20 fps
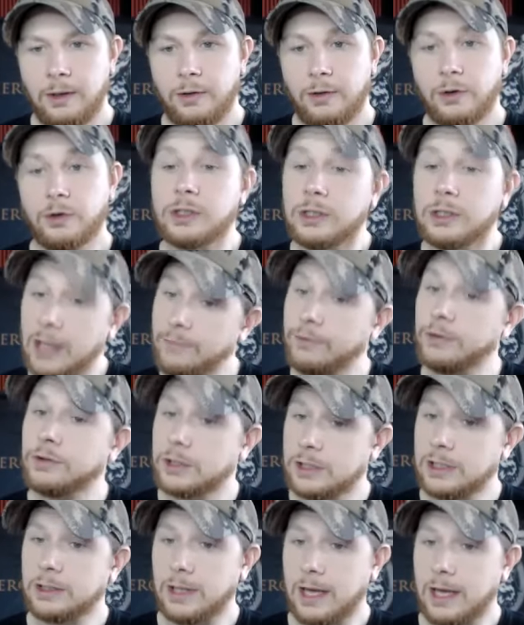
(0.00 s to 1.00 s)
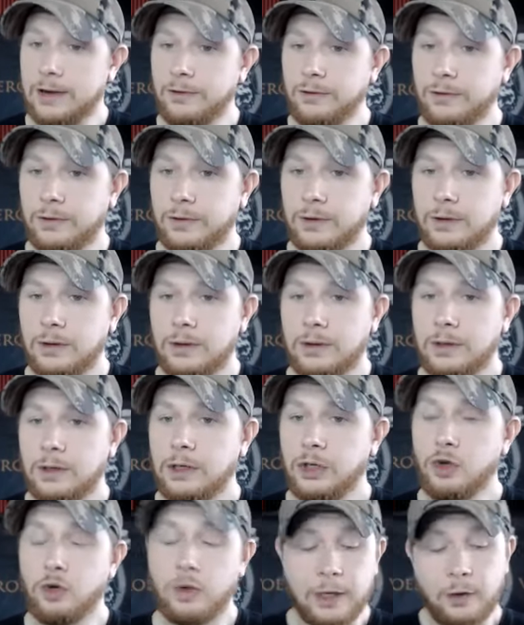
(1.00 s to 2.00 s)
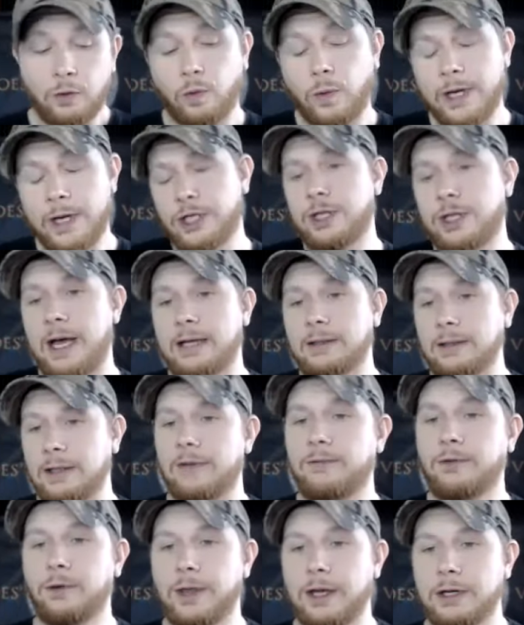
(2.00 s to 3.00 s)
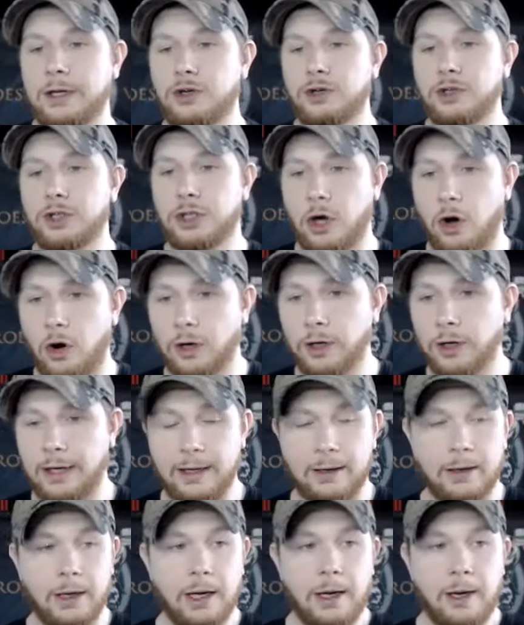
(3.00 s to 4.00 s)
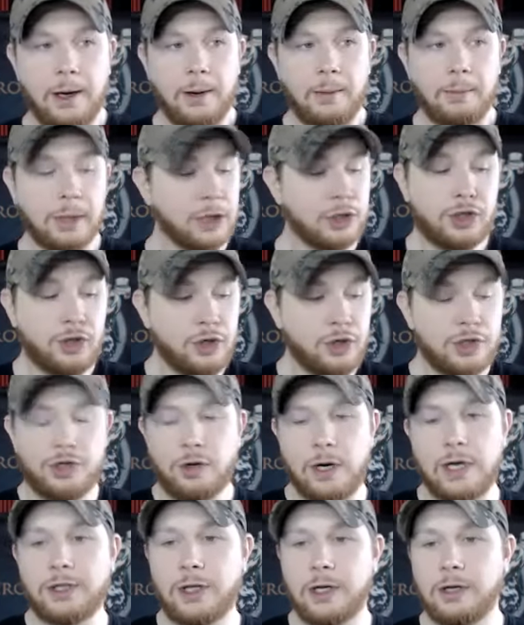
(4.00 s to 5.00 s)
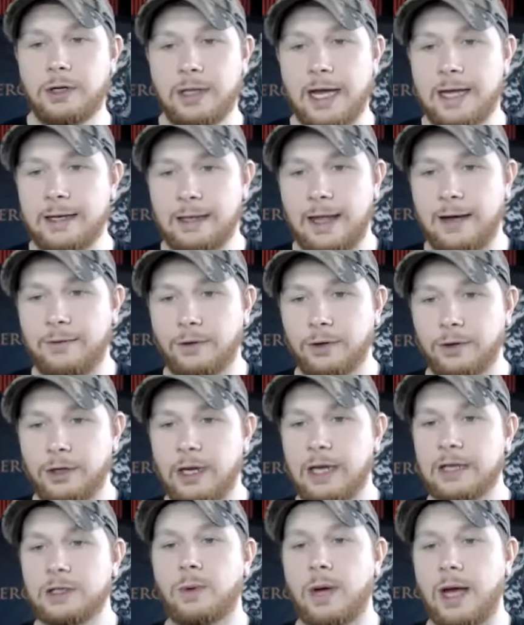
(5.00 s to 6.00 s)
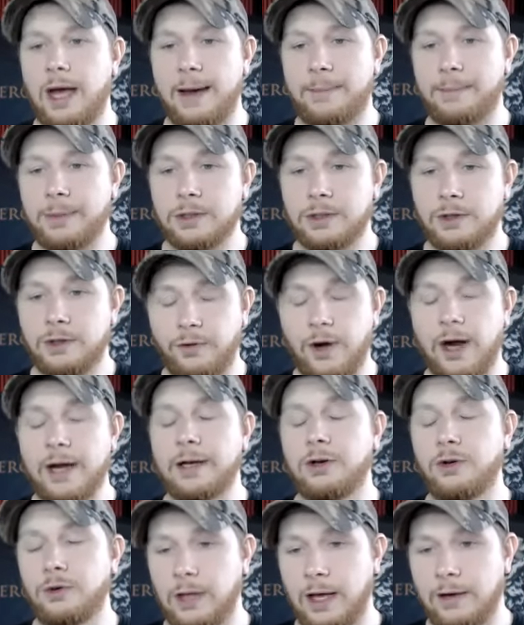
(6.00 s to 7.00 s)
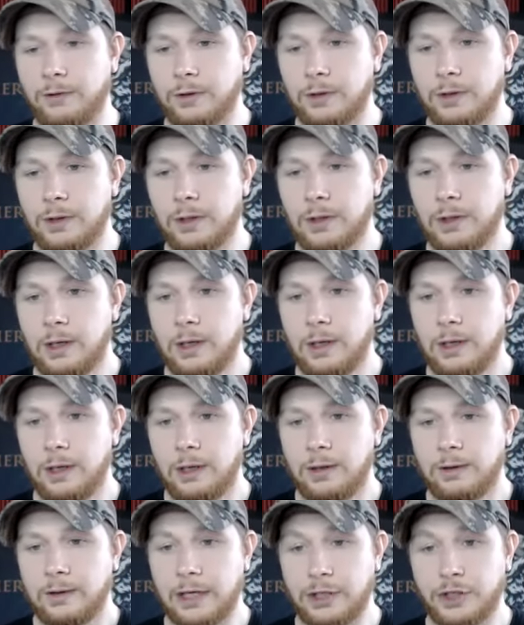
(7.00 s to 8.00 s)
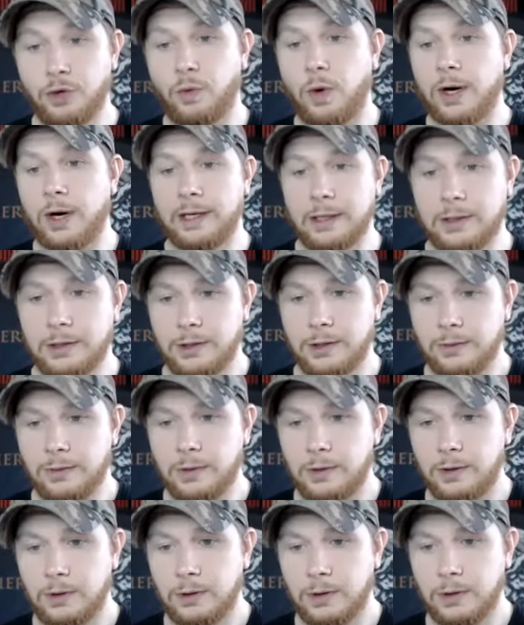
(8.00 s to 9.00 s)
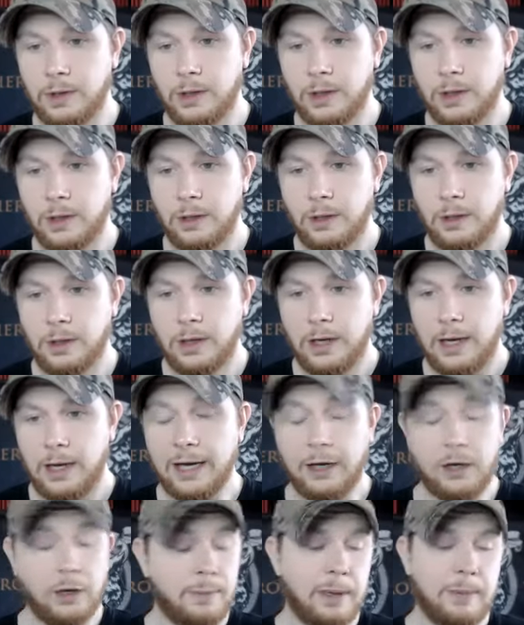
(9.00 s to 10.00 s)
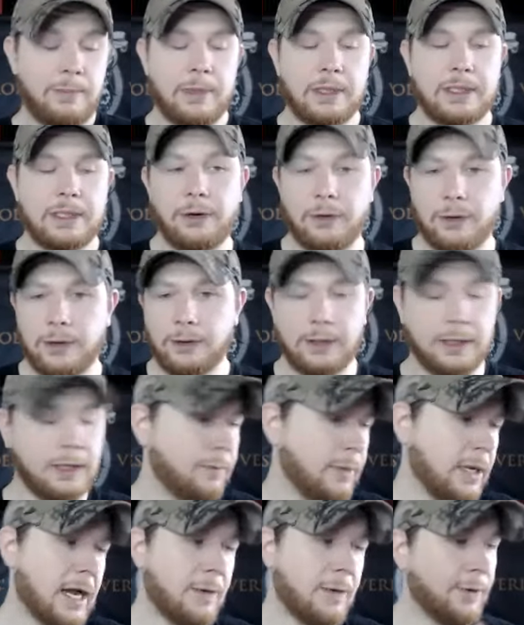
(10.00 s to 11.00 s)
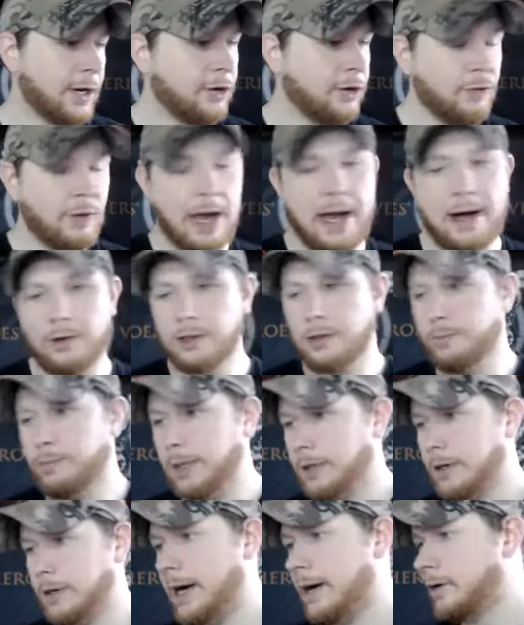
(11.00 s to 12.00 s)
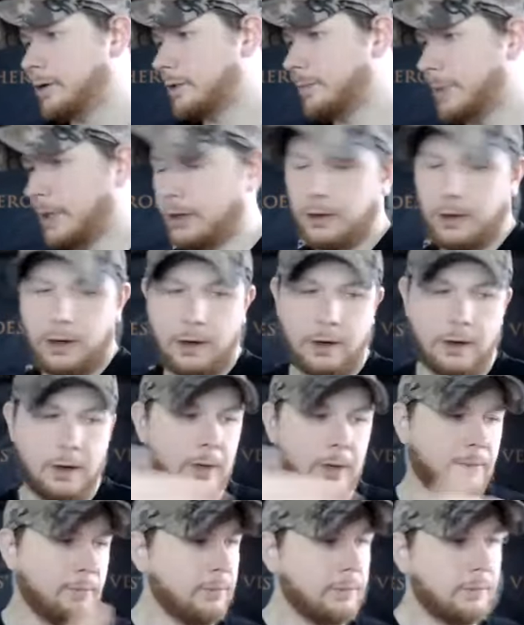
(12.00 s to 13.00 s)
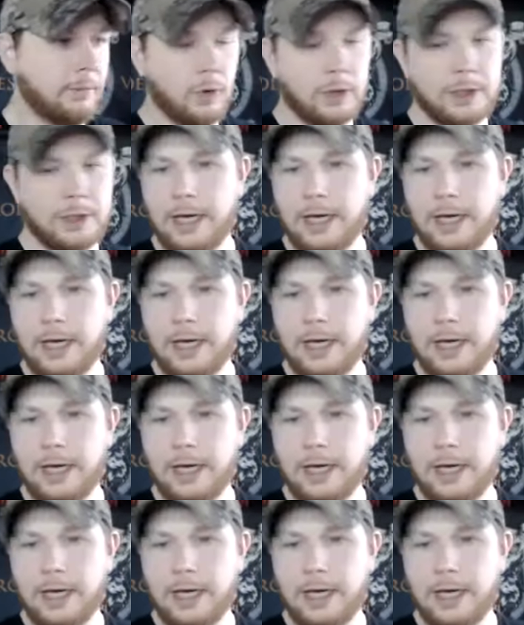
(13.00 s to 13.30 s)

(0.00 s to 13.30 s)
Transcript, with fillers: there's levels to life. You can reach that level that you're targeting, but as soon as you're at that level, you guess what happens? You find a new level that you want to get to. It could be material. It could be I want a new house, a bigger house, a better car, more